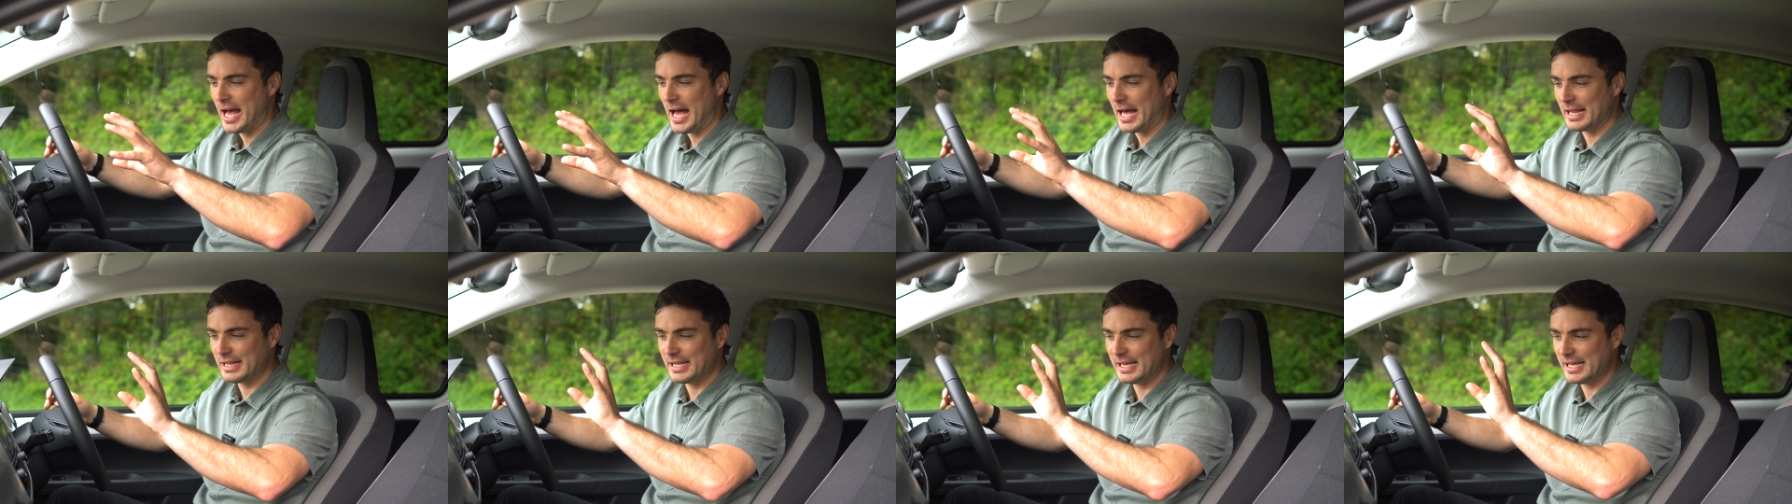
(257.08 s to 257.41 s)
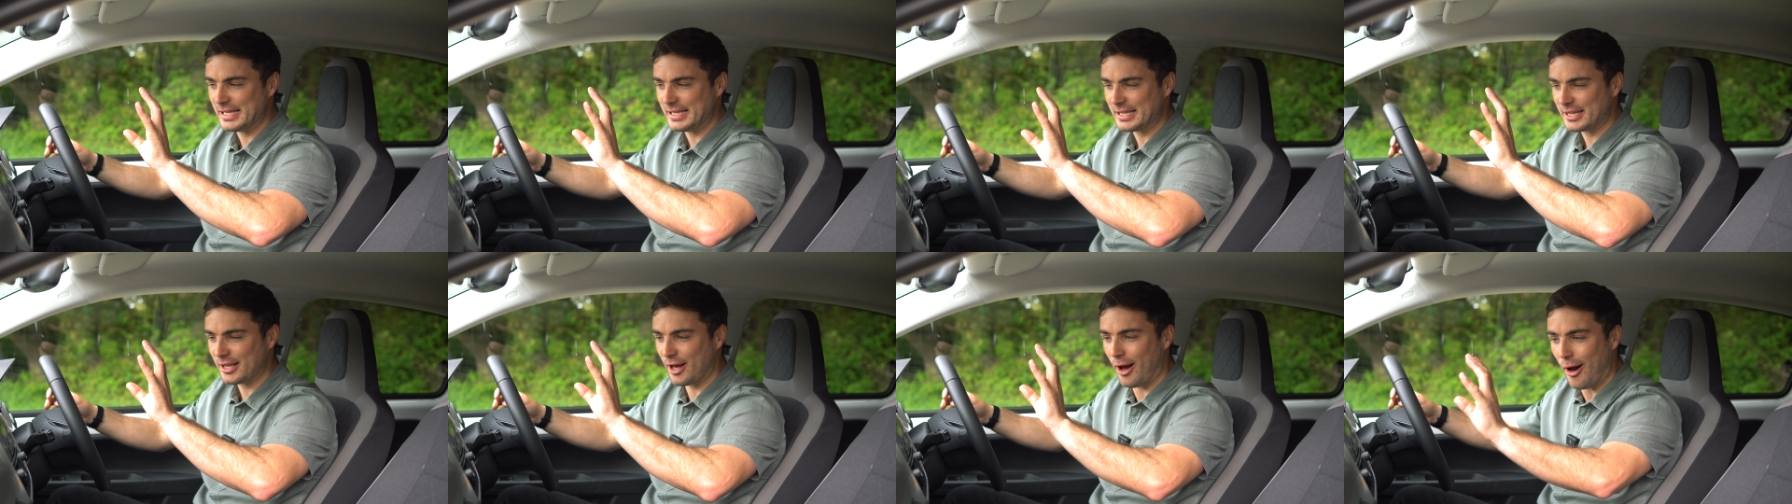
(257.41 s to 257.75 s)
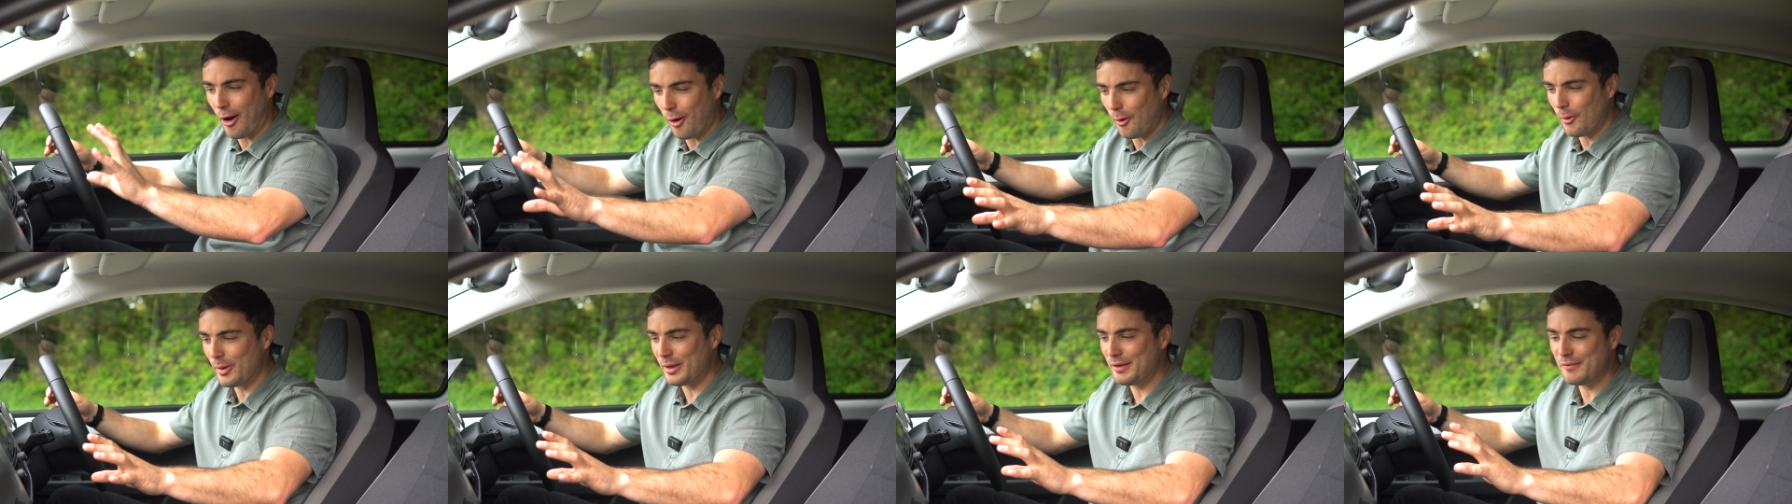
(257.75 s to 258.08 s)
And then the
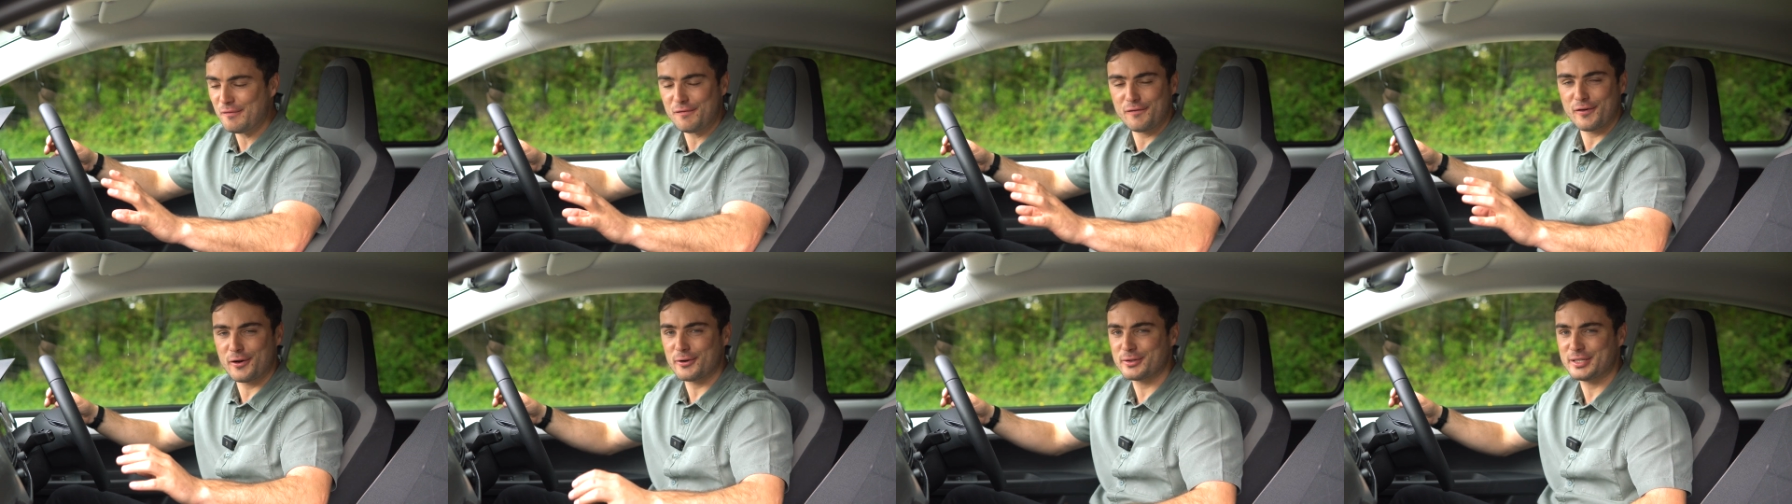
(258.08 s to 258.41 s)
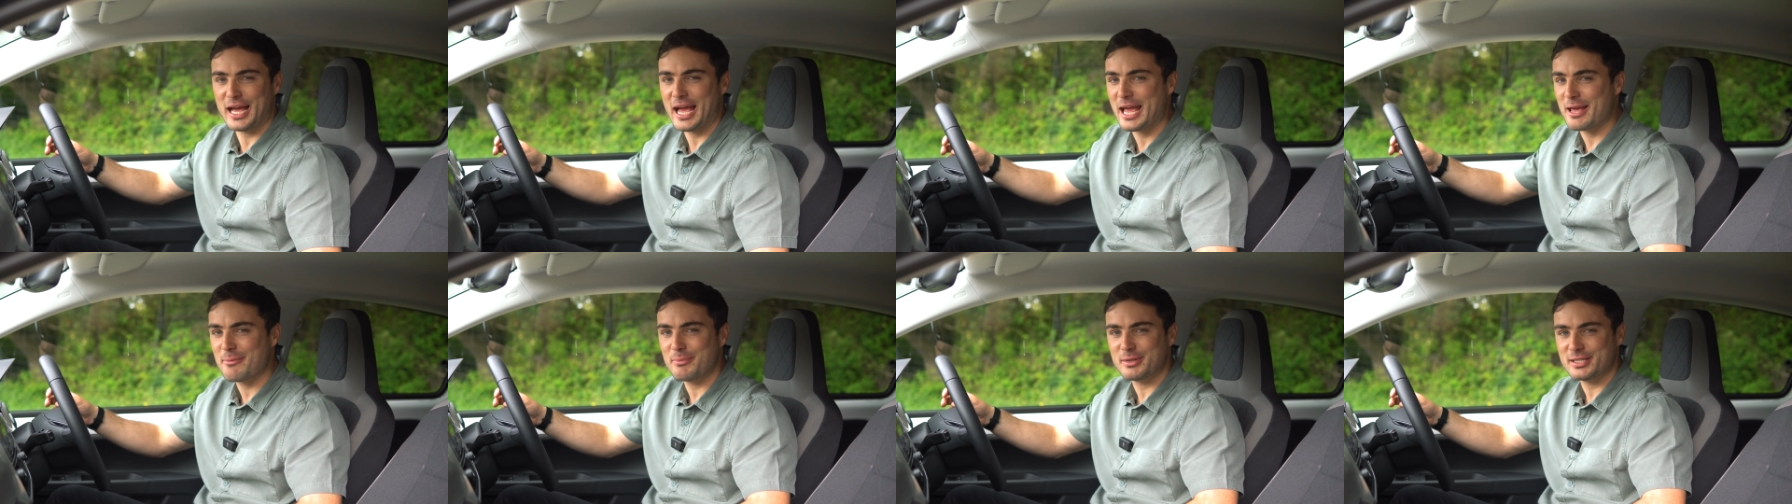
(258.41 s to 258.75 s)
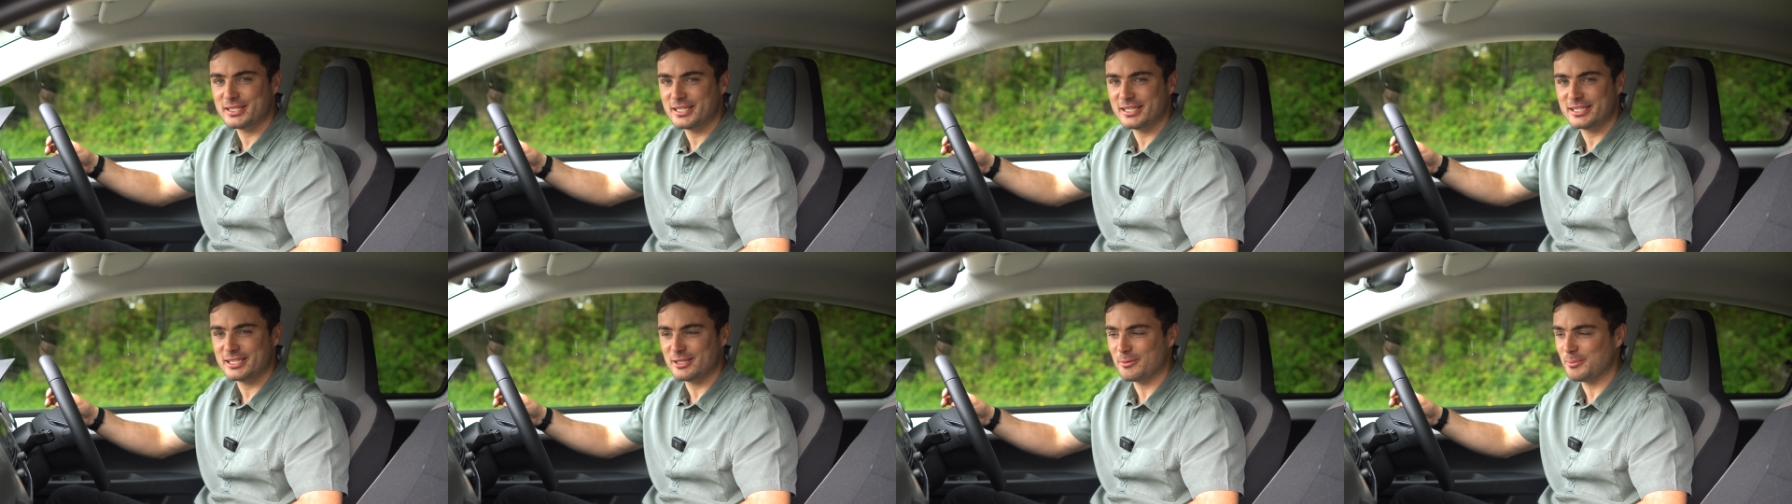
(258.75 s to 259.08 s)
whole
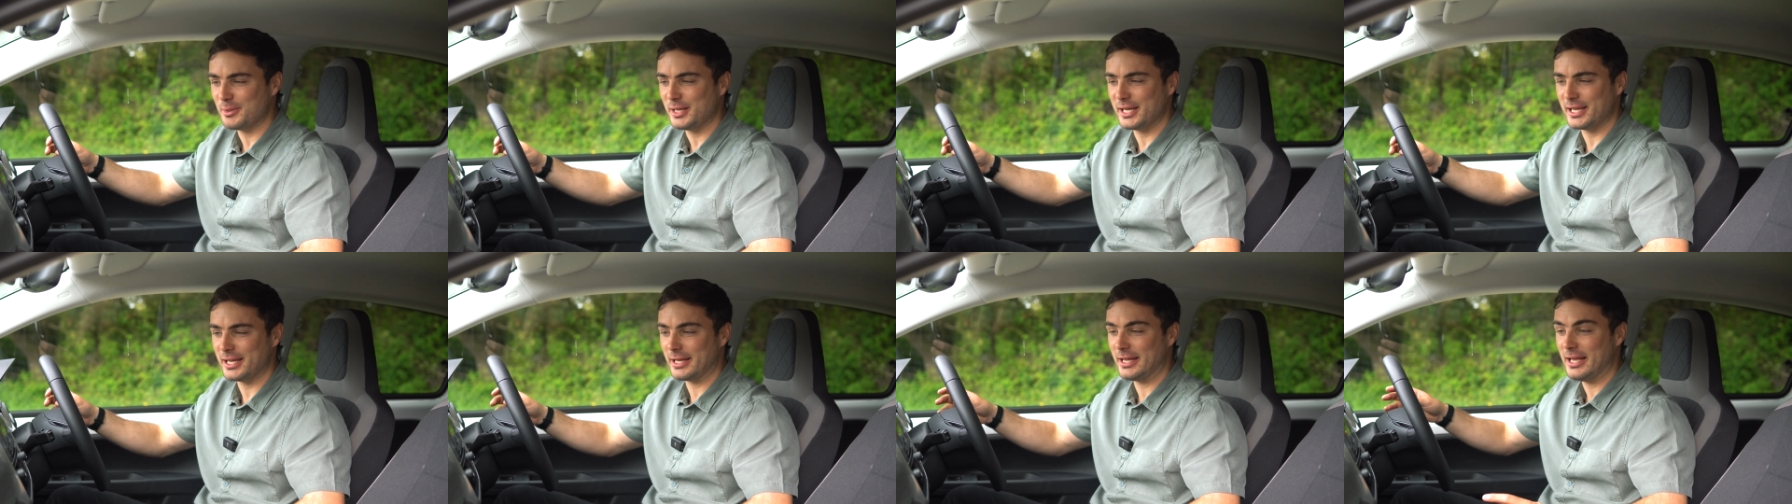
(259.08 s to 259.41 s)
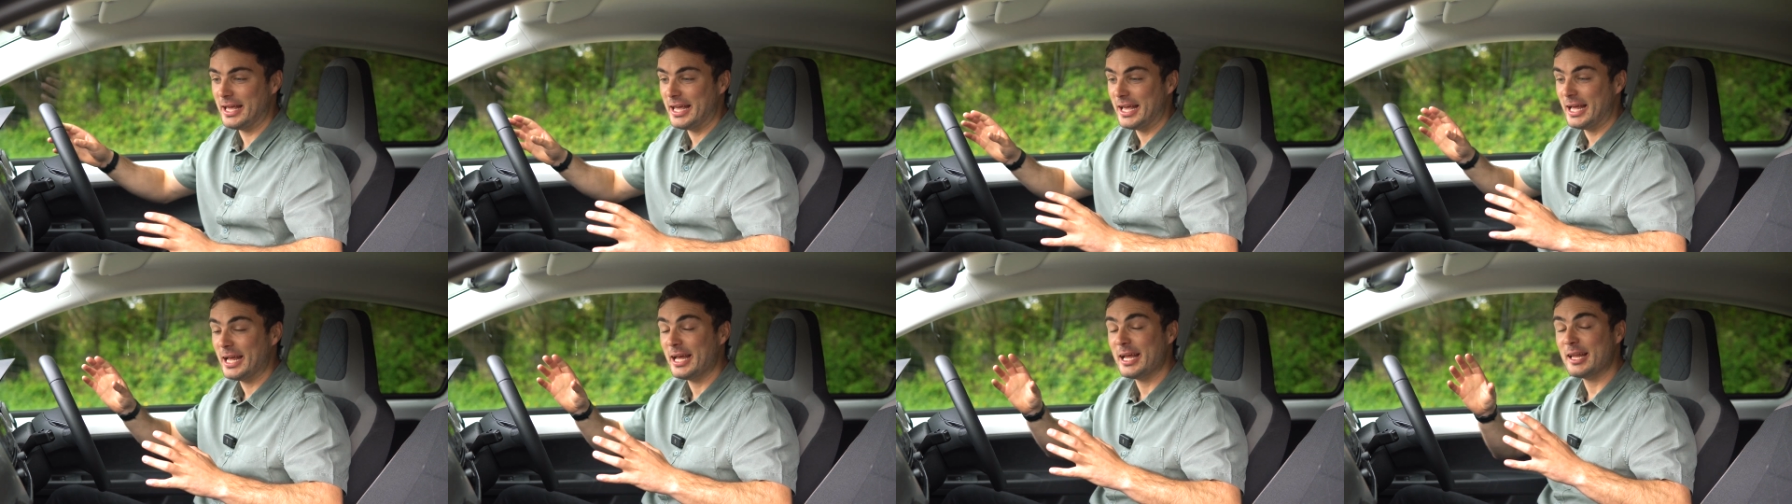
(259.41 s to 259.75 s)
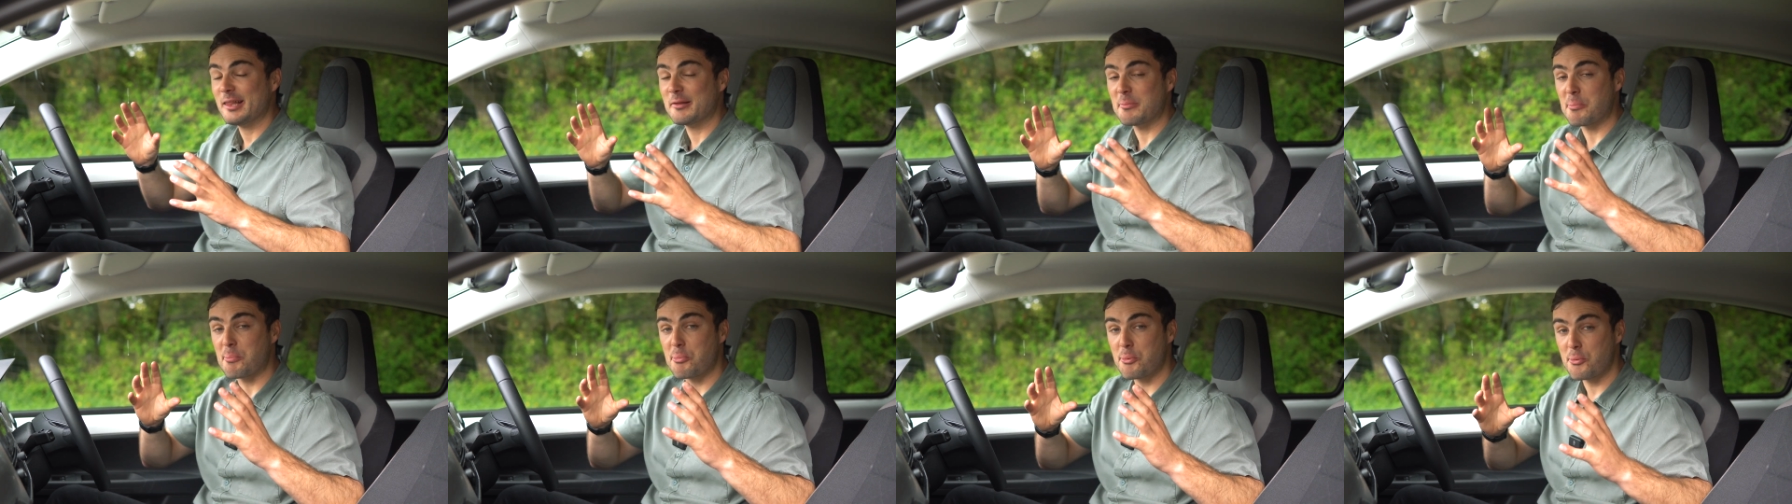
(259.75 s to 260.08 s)
infotainment system thing,
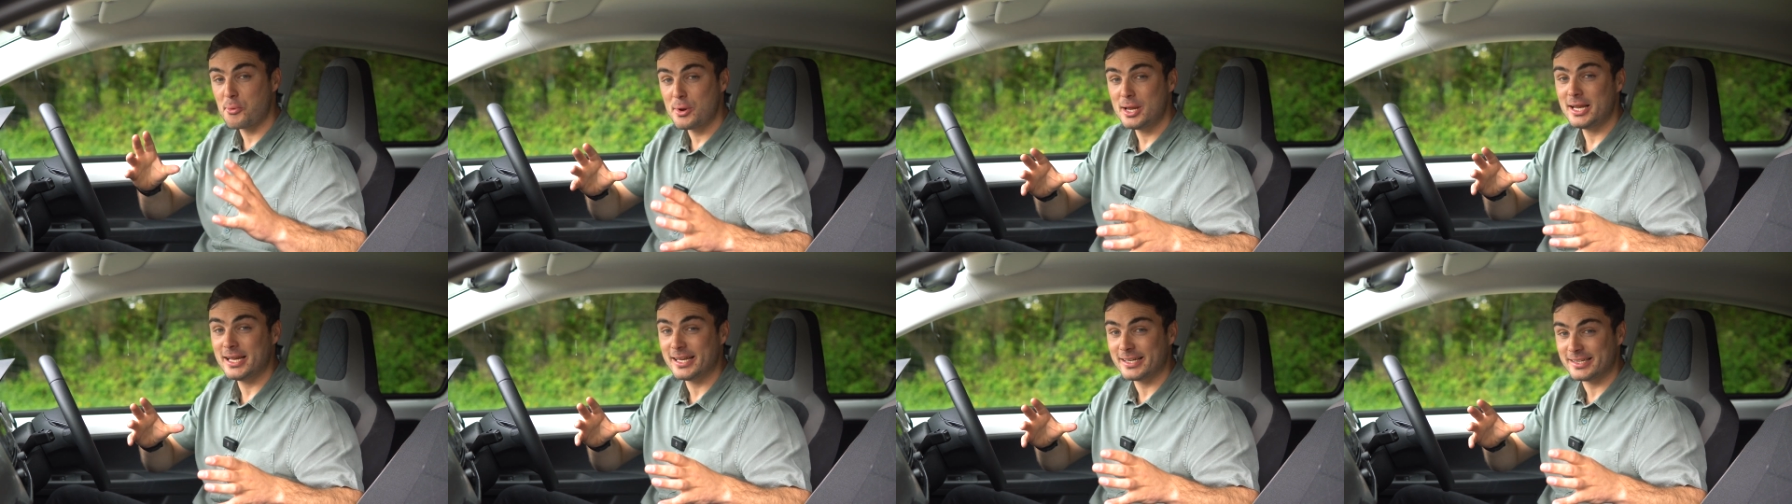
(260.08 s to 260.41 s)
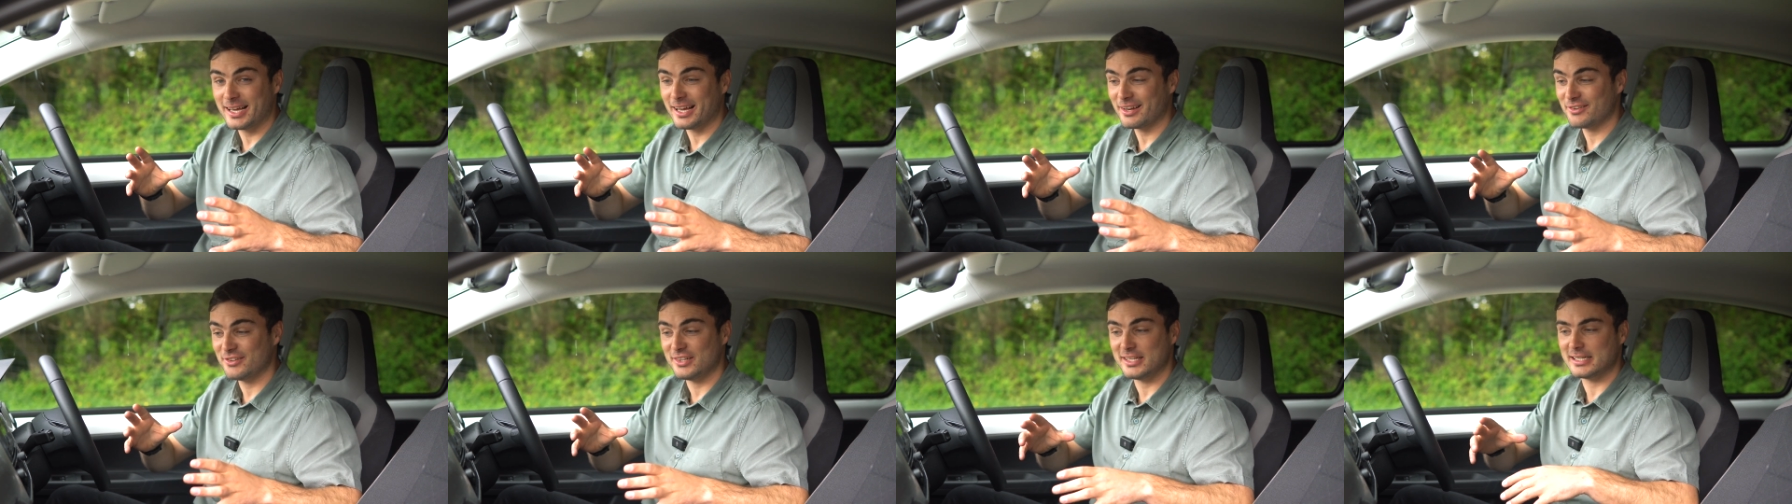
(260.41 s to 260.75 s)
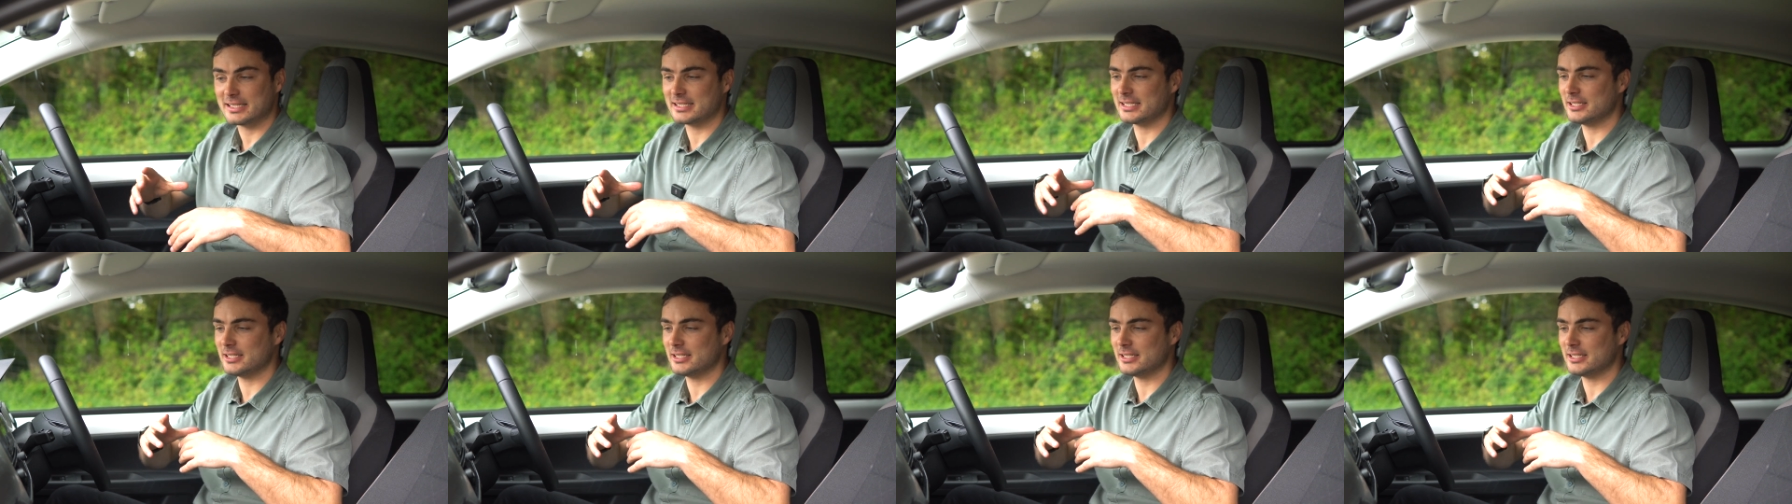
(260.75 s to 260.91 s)
it's brilliant actually.